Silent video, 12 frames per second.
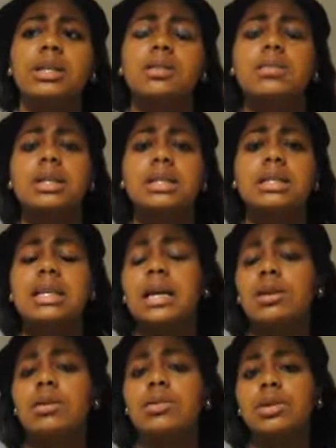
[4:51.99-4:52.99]
to want to
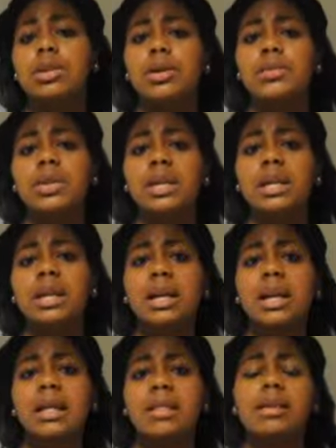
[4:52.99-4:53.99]
take all the clothing
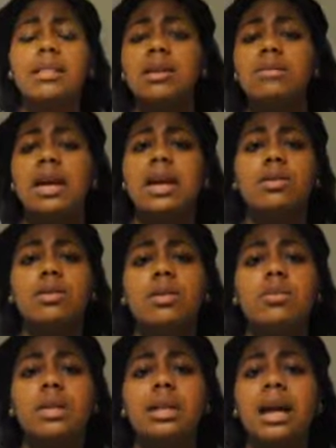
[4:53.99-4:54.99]
that they've had
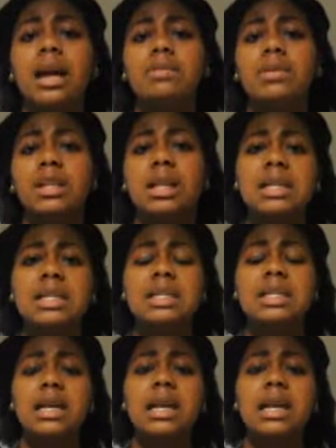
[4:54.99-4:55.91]
on when having lice